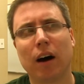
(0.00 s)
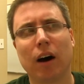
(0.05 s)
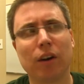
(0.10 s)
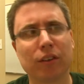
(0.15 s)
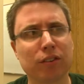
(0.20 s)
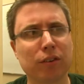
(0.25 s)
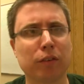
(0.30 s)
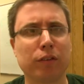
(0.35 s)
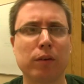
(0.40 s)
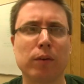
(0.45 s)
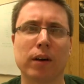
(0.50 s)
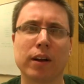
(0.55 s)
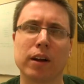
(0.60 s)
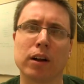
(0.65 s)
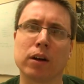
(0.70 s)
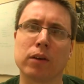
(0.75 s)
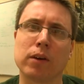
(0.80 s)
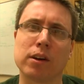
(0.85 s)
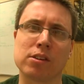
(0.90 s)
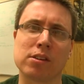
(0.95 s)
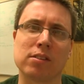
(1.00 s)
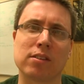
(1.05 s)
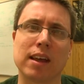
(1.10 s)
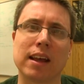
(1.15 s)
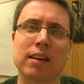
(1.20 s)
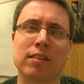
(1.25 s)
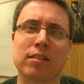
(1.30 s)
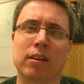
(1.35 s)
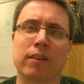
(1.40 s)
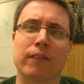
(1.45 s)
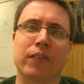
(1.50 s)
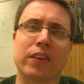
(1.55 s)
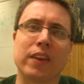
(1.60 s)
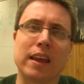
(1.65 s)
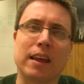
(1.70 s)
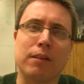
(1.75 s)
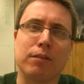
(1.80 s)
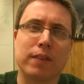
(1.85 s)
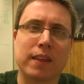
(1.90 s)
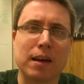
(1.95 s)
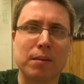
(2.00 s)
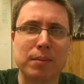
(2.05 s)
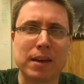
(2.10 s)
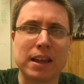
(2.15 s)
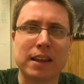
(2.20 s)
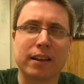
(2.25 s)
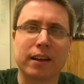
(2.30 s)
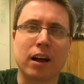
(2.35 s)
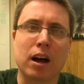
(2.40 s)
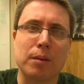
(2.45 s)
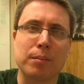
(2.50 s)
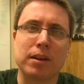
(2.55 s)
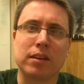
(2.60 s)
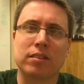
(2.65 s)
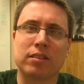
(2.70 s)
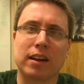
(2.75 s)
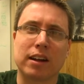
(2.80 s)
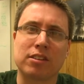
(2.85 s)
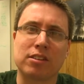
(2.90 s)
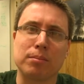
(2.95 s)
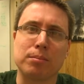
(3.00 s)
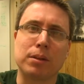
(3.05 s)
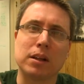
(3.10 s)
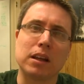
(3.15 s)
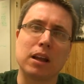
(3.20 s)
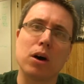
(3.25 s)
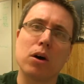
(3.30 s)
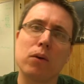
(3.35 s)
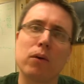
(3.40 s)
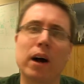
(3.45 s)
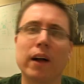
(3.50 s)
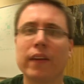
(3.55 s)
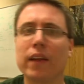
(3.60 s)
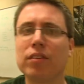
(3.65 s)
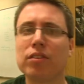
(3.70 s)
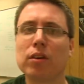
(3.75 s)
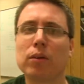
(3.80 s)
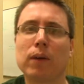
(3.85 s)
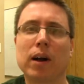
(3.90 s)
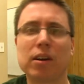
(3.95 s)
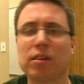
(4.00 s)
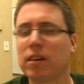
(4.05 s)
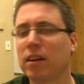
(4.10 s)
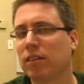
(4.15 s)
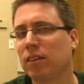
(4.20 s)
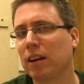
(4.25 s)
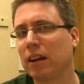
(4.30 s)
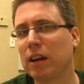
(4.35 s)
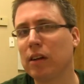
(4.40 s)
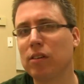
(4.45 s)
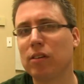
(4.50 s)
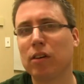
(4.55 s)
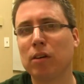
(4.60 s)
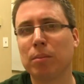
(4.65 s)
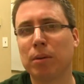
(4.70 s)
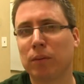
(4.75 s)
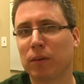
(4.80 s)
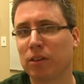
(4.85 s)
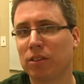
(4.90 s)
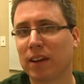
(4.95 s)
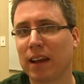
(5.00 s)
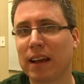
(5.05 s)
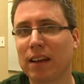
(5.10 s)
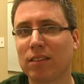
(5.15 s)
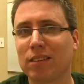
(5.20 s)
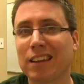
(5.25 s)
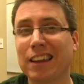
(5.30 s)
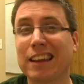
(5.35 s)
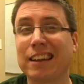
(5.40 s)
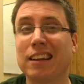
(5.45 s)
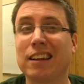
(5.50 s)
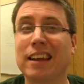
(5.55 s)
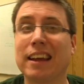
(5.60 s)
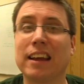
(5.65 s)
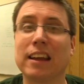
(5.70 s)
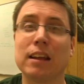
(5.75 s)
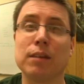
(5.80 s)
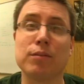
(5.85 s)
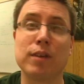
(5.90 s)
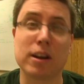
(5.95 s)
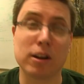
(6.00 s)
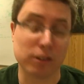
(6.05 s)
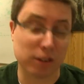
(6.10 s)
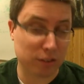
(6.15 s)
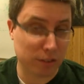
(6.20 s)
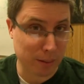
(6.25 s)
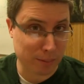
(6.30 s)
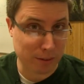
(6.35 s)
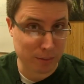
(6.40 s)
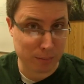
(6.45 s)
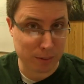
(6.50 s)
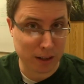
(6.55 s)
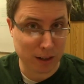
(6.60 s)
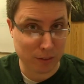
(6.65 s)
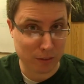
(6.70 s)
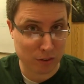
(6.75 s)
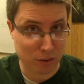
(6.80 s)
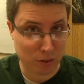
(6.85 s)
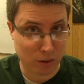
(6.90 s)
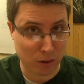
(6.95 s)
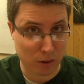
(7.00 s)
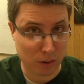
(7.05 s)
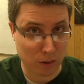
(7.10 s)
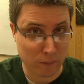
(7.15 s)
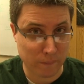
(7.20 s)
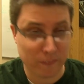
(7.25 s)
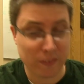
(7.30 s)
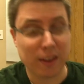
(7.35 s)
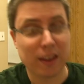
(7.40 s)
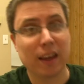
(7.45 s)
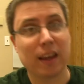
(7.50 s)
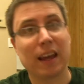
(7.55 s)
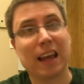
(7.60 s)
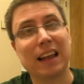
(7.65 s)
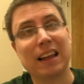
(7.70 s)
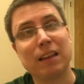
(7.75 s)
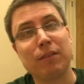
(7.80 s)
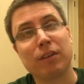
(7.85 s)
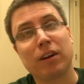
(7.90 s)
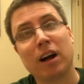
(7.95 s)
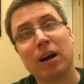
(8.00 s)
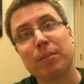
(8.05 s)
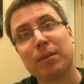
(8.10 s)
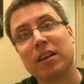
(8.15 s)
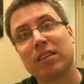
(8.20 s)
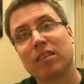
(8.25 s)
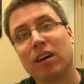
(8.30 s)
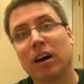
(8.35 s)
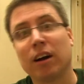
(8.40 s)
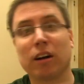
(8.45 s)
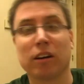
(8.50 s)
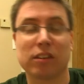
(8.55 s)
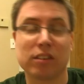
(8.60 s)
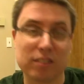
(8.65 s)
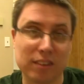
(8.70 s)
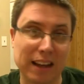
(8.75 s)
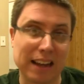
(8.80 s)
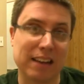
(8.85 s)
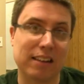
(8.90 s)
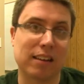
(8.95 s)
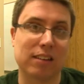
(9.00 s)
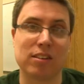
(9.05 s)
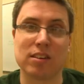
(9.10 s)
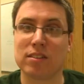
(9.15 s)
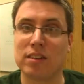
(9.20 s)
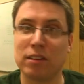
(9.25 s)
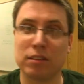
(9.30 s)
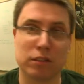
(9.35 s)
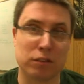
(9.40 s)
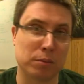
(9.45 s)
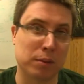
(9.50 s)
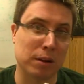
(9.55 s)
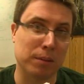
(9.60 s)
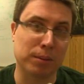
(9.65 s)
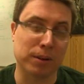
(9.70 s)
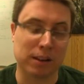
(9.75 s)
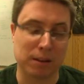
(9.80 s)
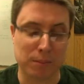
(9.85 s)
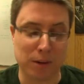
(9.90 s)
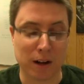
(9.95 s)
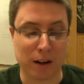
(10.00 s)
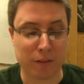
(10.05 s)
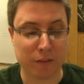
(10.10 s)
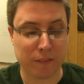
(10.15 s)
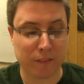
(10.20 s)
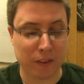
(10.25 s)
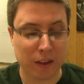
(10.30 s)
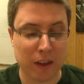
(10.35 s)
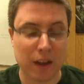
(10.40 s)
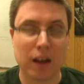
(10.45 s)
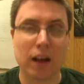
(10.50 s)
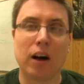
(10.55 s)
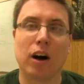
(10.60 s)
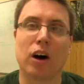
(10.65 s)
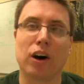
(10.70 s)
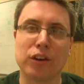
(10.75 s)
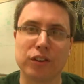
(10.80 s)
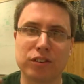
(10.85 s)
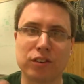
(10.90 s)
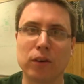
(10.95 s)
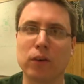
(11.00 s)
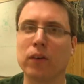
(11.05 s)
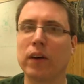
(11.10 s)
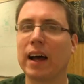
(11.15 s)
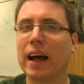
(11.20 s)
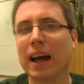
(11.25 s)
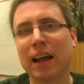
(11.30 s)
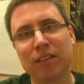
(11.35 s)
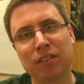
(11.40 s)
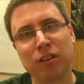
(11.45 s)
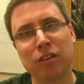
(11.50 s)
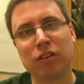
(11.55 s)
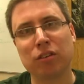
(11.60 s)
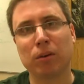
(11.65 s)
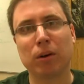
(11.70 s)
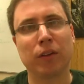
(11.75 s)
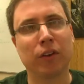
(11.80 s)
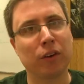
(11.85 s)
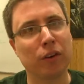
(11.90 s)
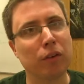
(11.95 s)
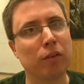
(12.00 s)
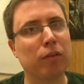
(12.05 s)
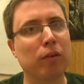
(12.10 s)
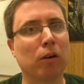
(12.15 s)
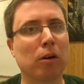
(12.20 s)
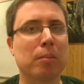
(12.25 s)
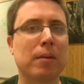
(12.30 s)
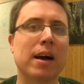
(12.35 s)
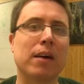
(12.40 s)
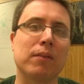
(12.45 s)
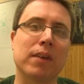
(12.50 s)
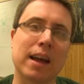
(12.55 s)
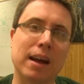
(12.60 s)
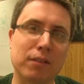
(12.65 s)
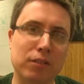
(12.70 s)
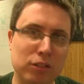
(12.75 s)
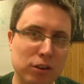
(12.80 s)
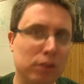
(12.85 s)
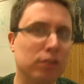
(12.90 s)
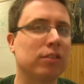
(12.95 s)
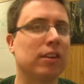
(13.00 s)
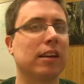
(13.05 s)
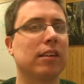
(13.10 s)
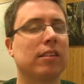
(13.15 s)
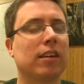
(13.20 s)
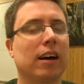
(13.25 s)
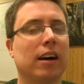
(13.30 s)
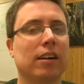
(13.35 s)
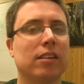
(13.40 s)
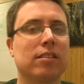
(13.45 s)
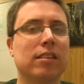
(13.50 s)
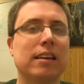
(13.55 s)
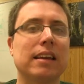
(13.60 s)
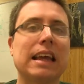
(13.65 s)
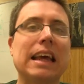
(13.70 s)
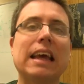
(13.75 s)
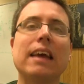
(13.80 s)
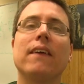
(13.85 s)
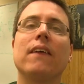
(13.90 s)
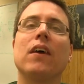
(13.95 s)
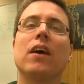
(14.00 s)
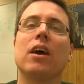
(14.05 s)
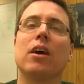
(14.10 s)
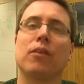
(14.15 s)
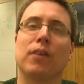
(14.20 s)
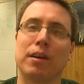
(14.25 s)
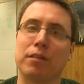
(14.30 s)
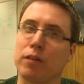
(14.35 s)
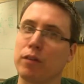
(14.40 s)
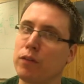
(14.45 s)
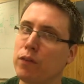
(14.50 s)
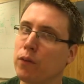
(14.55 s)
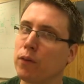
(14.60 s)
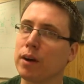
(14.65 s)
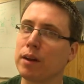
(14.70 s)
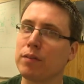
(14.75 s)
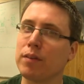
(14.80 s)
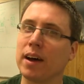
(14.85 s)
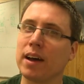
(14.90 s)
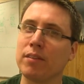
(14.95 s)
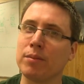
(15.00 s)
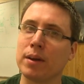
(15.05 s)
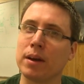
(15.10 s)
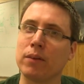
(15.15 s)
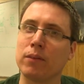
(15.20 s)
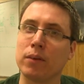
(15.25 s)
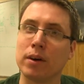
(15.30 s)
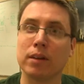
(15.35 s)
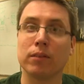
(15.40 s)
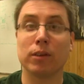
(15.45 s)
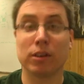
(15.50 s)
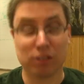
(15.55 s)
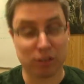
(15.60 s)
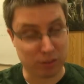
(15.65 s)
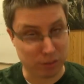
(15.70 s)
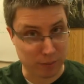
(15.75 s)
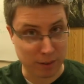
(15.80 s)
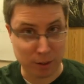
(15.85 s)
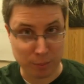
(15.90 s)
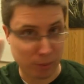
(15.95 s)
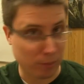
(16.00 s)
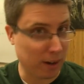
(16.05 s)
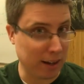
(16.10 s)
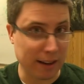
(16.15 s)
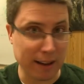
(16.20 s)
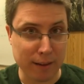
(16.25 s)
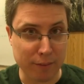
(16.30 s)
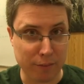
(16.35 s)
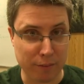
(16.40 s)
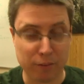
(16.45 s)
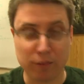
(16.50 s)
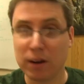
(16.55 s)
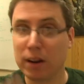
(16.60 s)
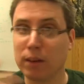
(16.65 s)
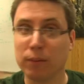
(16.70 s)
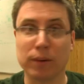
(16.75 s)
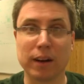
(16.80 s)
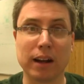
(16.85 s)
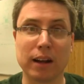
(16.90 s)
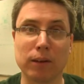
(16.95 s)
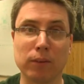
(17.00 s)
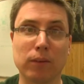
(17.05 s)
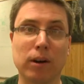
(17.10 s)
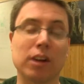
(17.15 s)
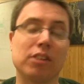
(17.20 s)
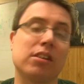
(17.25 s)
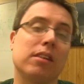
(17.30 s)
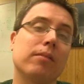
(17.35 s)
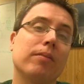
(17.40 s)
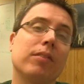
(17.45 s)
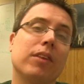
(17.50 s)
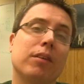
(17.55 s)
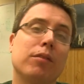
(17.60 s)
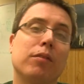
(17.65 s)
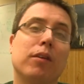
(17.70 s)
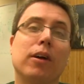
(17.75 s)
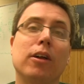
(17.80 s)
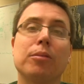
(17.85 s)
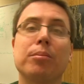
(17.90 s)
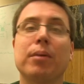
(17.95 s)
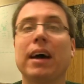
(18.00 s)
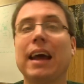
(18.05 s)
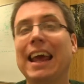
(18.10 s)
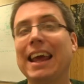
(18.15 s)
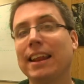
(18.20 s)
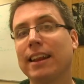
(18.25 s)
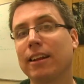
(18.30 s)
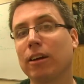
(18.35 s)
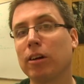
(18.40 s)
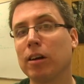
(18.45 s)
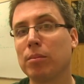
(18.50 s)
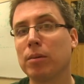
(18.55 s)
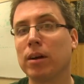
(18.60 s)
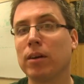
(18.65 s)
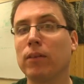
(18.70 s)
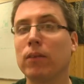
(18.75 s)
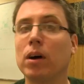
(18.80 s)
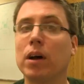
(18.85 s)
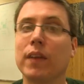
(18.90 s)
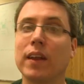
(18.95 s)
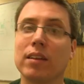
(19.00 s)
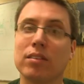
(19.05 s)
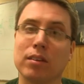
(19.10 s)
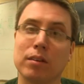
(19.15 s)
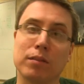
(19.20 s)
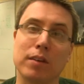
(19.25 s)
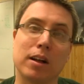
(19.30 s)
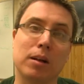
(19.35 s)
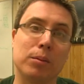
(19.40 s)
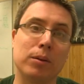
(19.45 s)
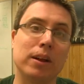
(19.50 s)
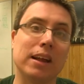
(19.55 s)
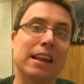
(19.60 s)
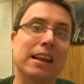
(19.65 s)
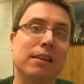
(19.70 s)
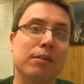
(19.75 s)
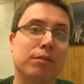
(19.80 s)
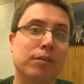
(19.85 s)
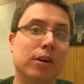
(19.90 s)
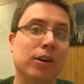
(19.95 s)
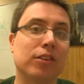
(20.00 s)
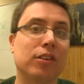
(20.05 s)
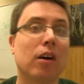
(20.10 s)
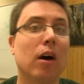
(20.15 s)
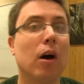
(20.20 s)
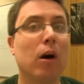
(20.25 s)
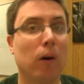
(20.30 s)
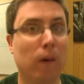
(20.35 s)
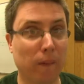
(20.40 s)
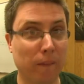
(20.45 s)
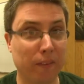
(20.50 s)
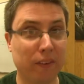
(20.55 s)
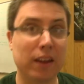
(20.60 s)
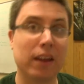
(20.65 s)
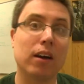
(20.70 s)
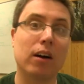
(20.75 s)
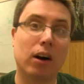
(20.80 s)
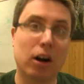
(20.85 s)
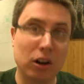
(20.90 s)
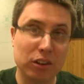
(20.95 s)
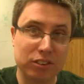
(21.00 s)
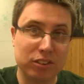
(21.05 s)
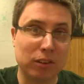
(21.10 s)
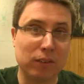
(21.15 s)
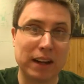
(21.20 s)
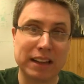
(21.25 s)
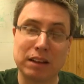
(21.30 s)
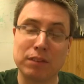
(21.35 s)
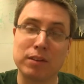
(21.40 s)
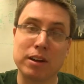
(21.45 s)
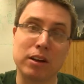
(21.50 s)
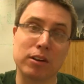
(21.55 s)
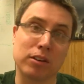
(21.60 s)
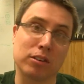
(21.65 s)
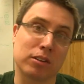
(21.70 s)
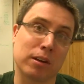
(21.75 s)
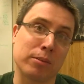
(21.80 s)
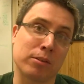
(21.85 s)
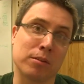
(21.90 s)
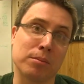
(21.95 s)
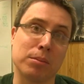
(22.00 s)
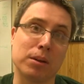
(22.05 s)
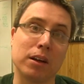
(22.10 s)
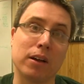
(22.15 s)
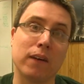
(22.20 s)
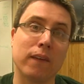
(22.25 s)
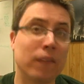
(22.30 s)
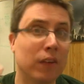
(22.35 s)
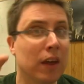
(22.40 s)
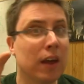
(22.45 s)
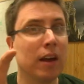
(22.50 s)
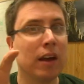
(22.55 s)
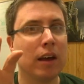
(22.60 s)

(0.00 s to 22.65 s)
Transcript: Also, if you want your questions answered, leave them in the comment section below, unless you're watching this on YouTube, in which case click the link in the video description below to go and leave comments on our site. It's just easier for me to print them off. Also, as usual with the new format, we have two Sit and Talks today. We have a 45-minute one, which is available right now for free, the one that you're watching, followed by a 30-minute one that's available in the vault only, also at the video description below.